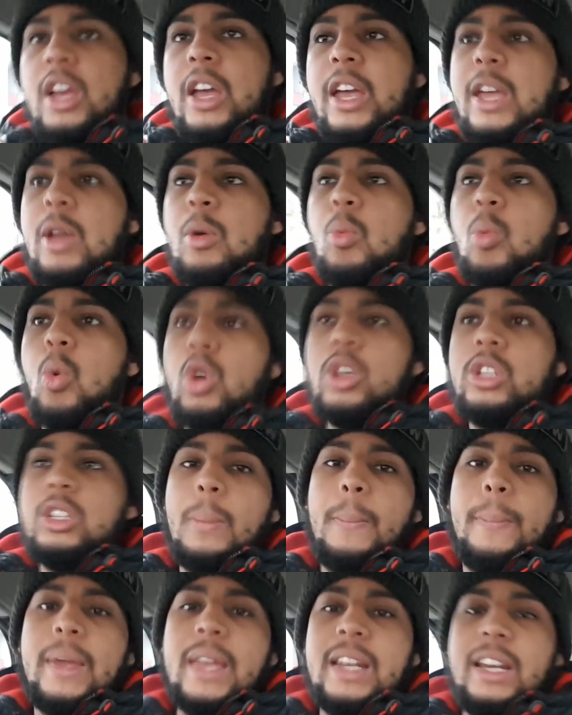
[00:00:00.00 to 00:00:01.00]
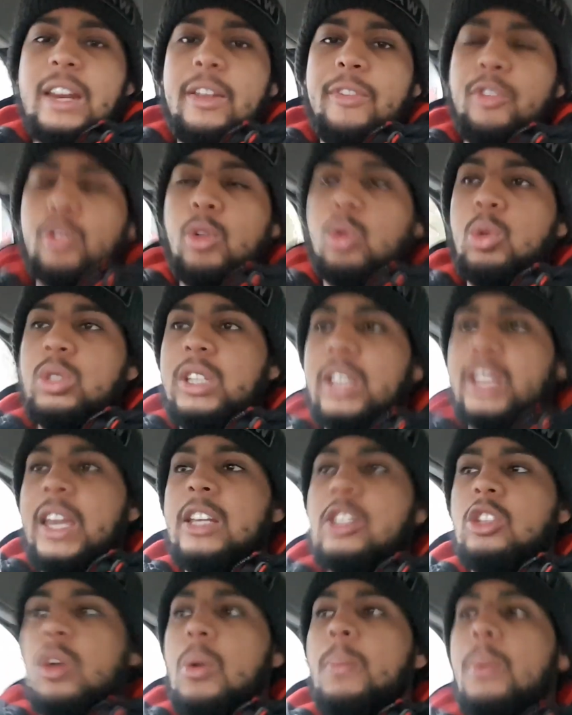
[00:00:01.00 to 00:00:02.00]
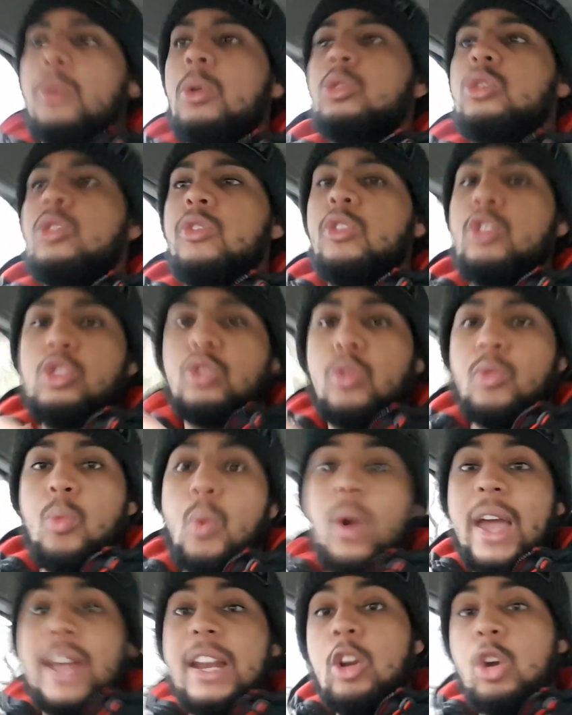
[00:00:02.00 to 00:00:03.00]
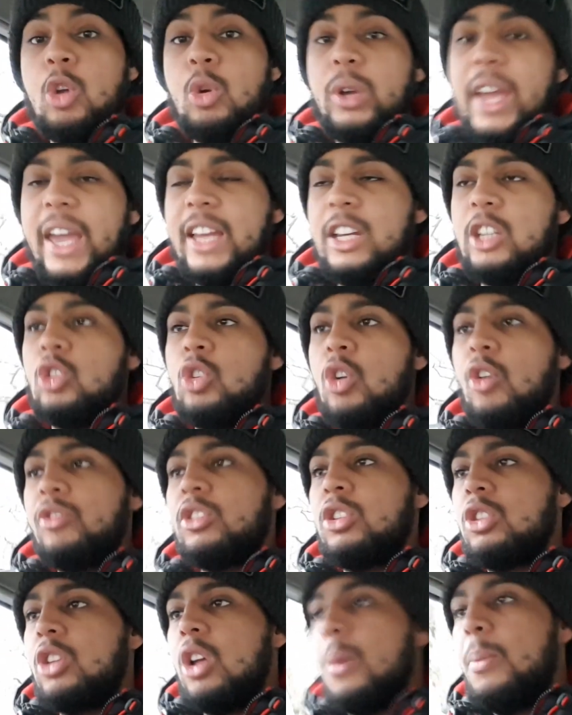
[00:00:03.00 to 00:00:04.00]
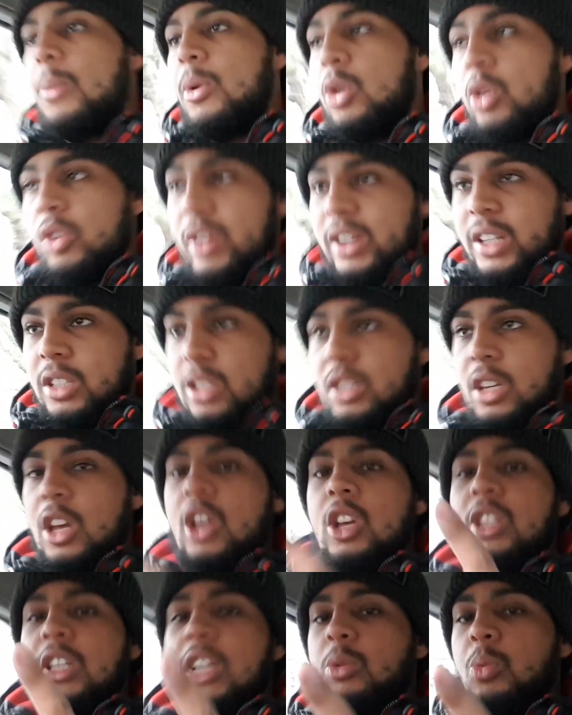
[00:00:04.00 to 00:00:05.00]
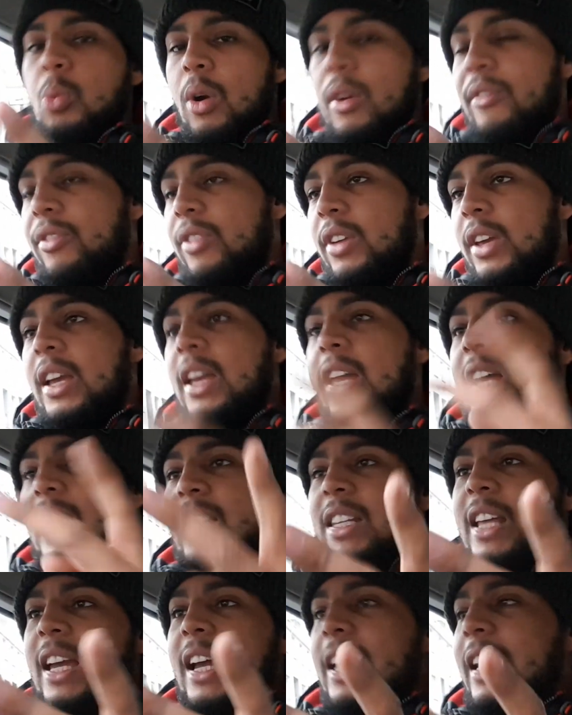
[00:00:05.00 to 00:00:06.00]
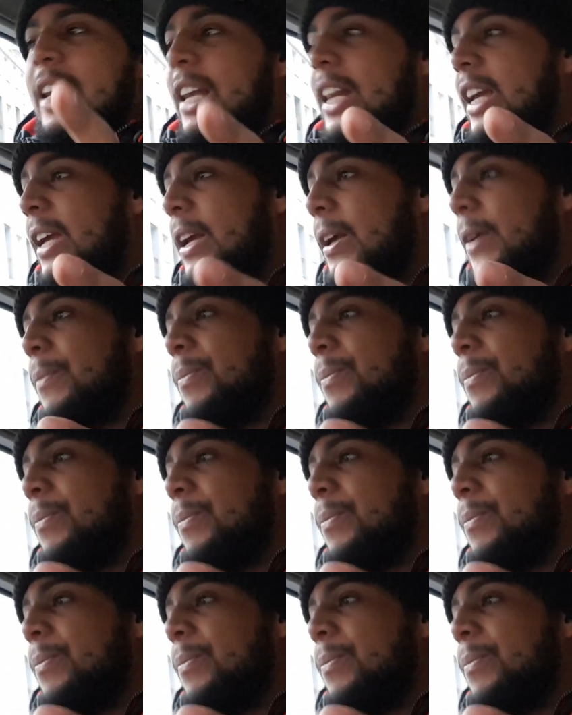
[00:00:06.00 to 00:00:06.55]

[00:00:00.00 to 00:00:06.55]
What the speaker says: it was a bit difficult to get some bolts off because of where the location of the starter motor is. So that's one thing. Secondly,